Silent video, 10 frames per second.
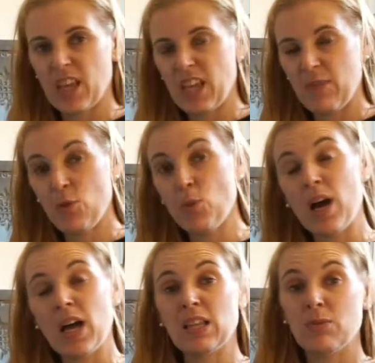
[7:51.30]
if you
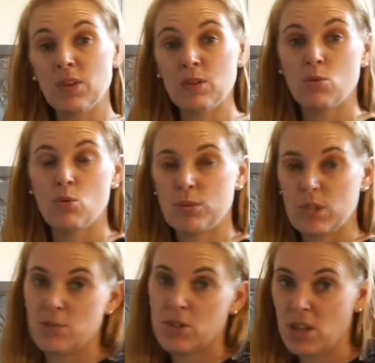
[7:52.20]
are living in a warm
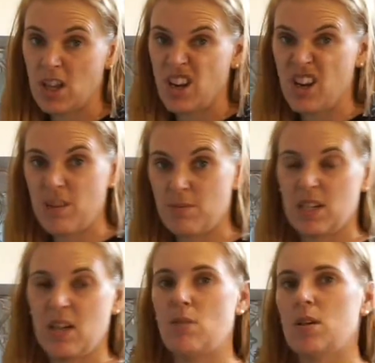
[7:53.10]
temperature like I am
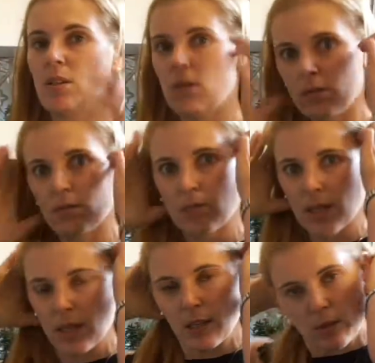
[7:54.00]
today where it's hot and
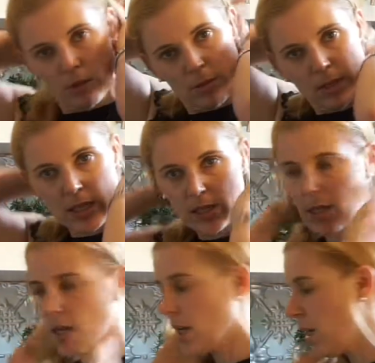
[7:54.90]
muggy and humid
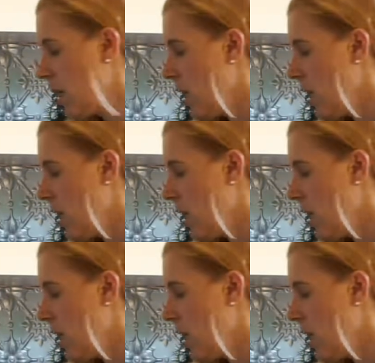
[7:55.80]
outside,